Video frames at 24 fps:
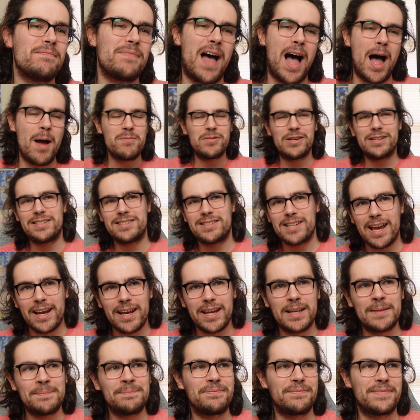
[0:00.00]
I'm just
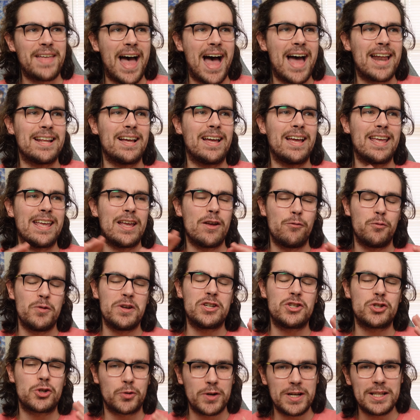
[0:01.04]
saying that if we
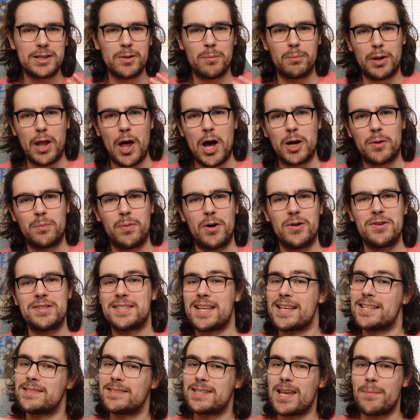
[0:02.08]
treat the blog posts
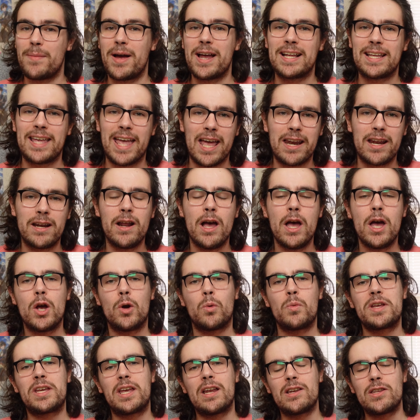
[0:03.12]
as semi canon,
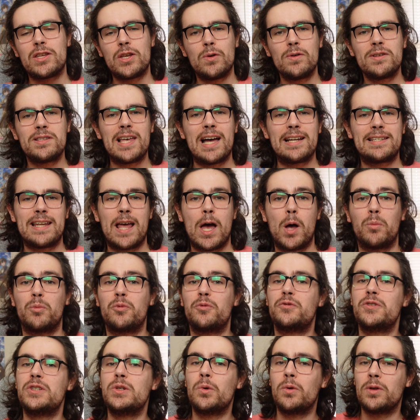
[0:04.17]
we can use that to help
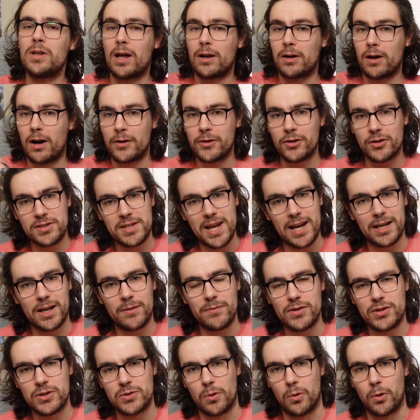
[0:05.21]
fuel our understanding of
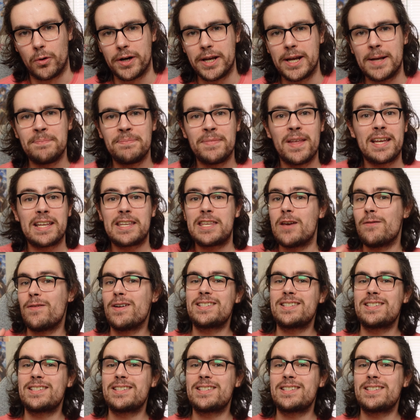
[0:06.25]
the story, give